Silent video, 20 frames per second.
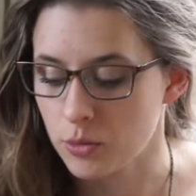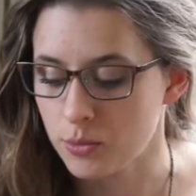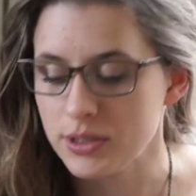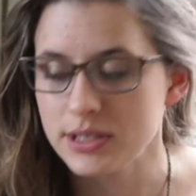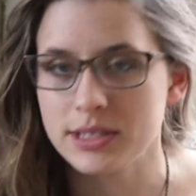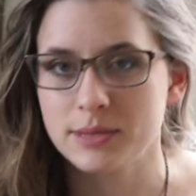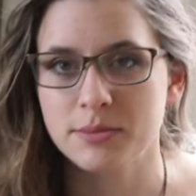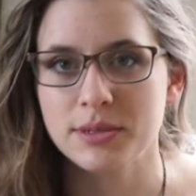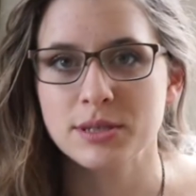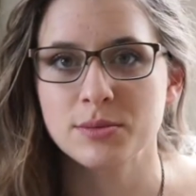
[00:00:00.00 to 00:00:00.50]

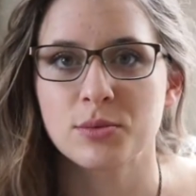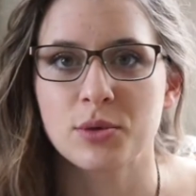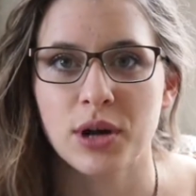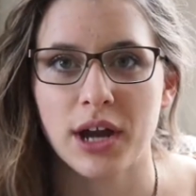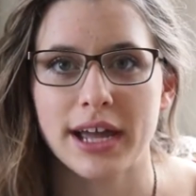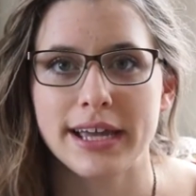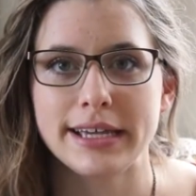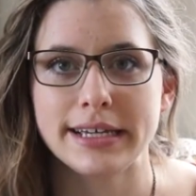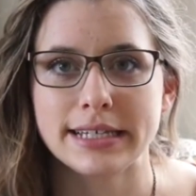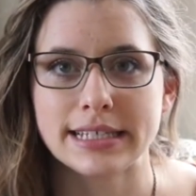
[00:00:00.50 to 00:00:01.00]
Miss
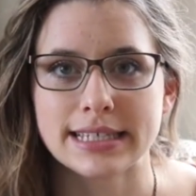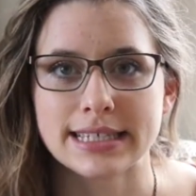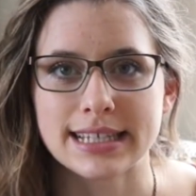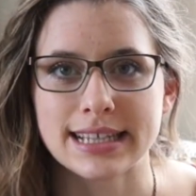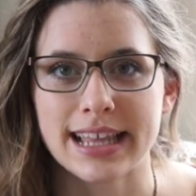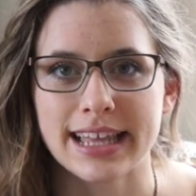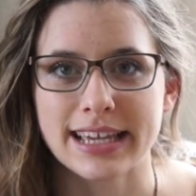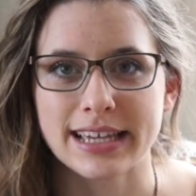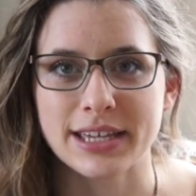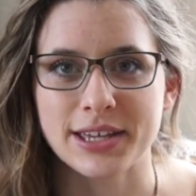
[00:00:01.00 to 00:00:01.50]
Mariah's,
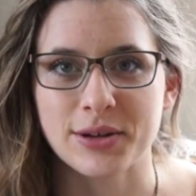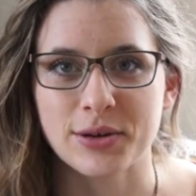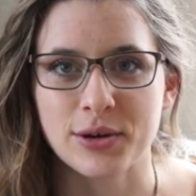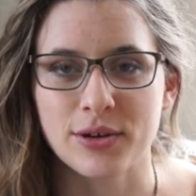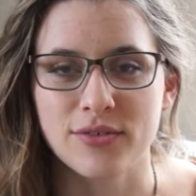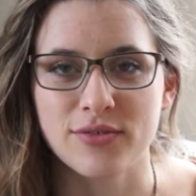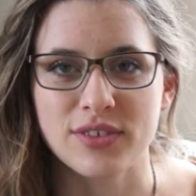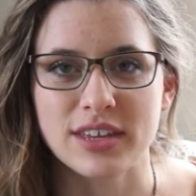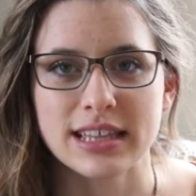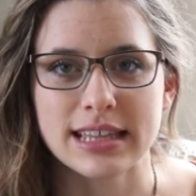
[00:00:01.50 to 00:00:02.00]
like, you know,
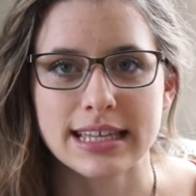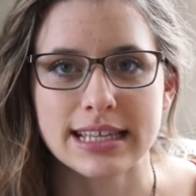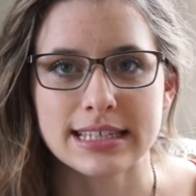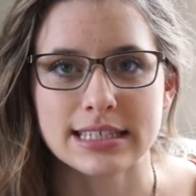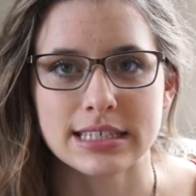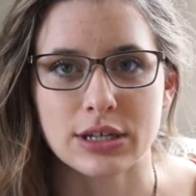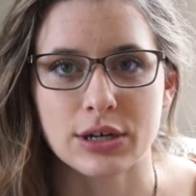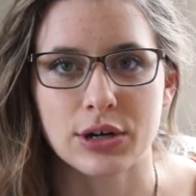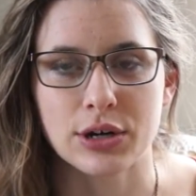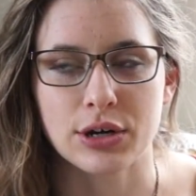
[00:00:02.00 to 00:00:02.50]
her
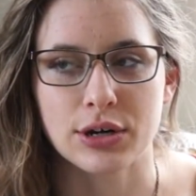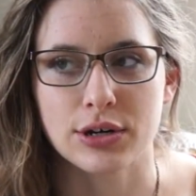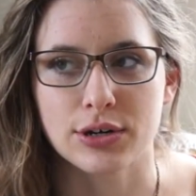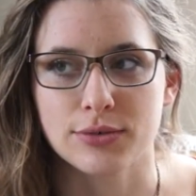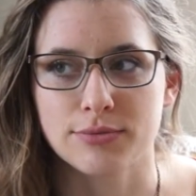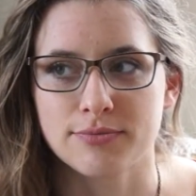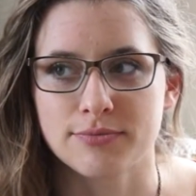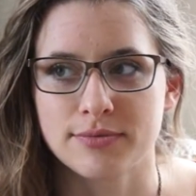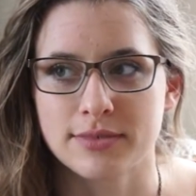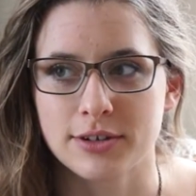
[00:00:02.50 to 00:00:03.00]
feelings and
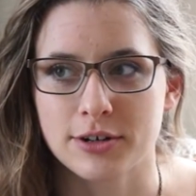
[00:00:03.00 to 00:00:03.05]
her